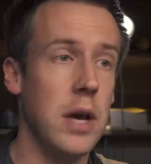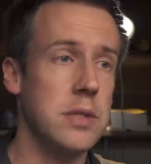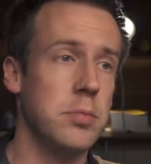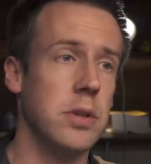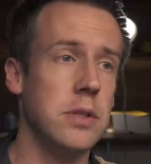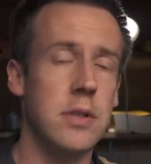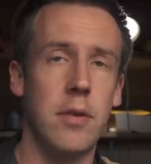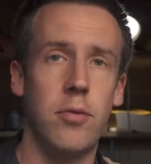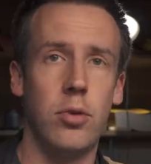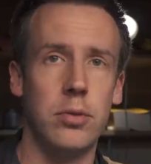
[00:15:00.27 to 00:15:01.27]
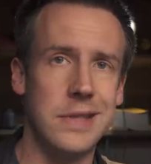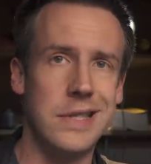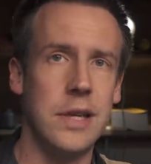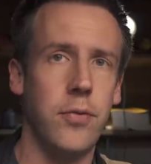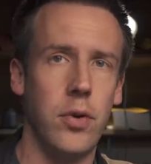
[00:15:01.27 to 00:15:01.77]
possibly several
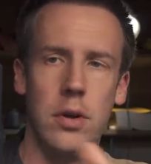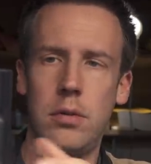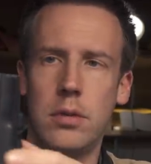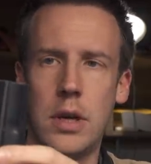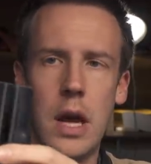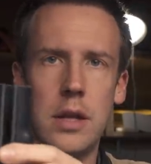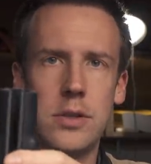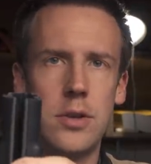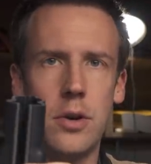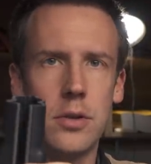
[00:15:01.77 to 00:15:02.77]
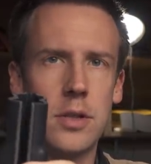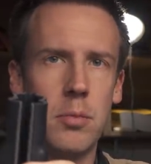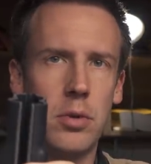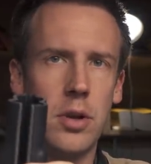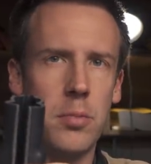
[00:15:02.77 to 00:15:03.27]
different guns that are
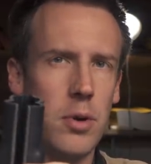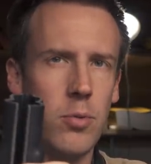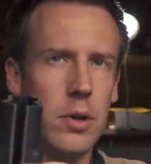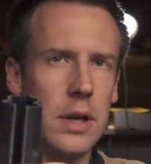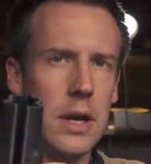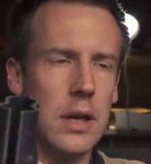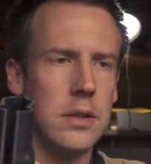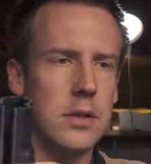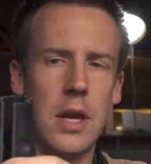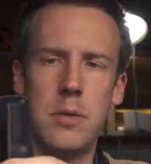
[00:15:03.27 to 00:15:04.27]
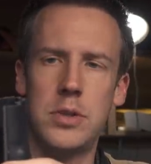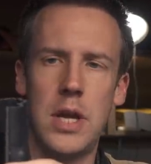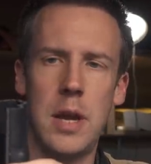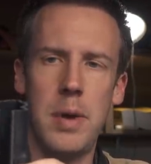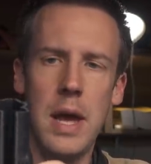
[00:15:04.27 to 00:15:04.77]
similar but really not the same
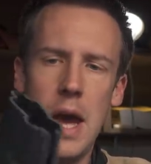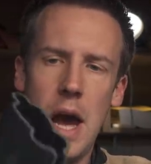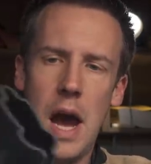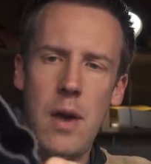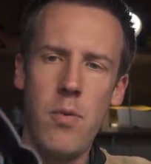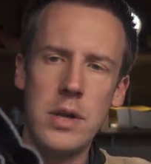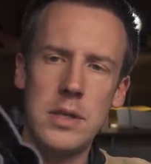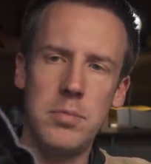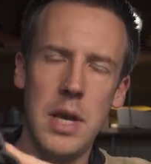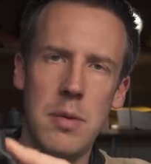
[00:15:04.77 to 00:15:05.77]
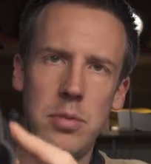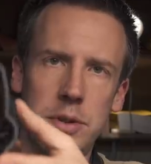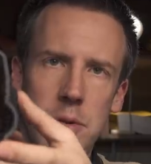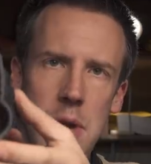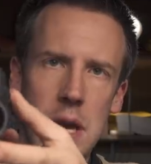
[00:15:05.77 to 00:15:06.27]
shape, I want to be
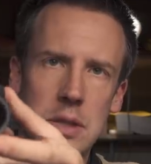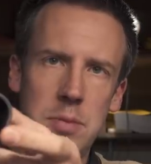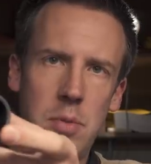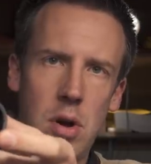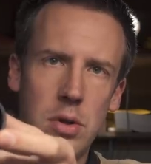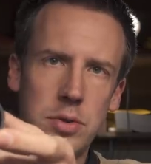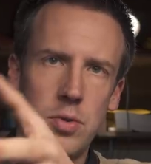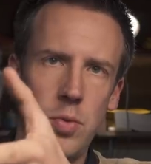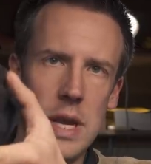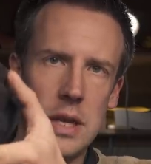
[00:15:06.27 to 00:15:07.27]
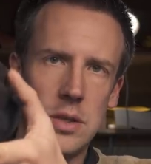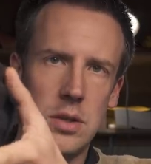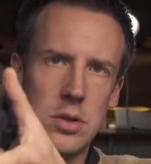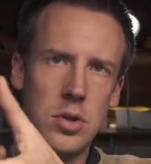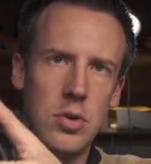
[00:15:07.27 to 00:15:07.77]
able to make small
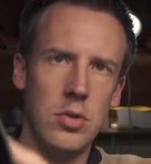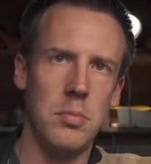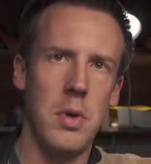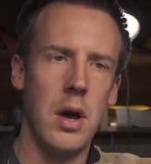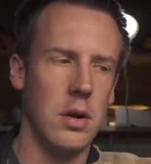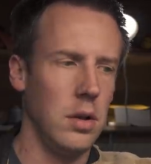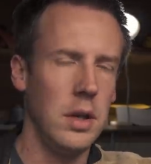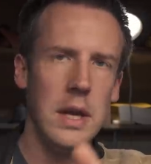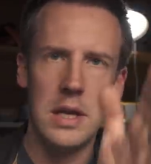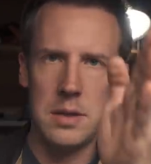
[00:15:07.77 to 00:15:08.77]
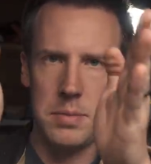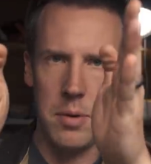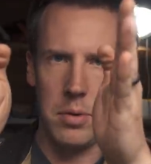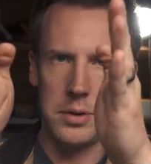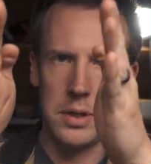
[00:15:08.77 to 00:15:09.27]
tweaks to the model, to
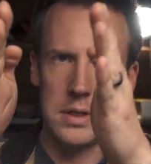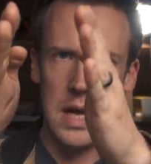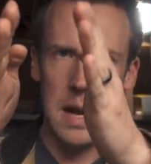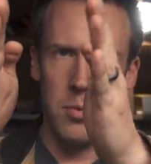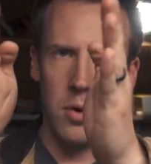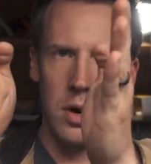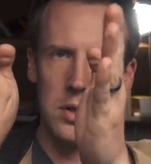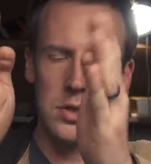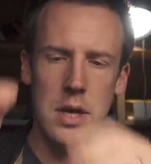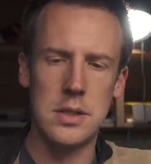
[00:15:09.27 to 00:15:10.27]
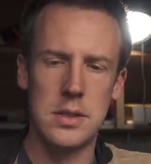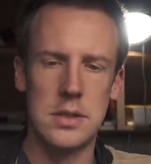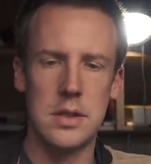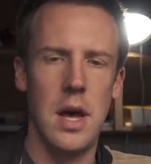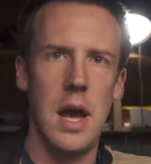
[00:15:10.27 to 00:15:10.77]
be able to taper and adjust
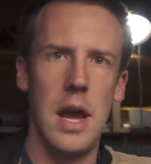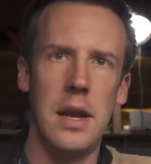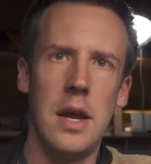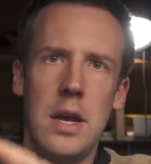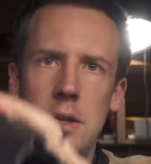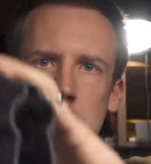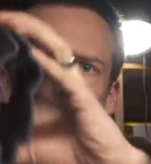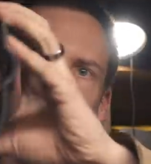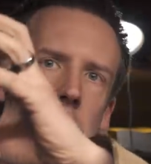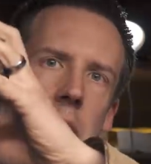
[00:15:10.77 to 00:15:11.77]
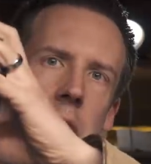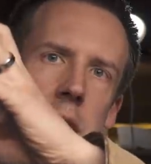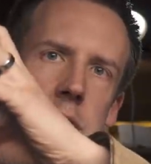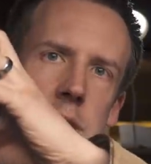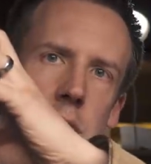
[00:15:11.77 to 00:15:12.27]
the slide so that
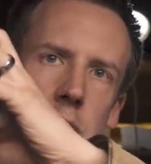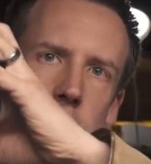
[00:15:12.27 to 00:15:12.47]
as the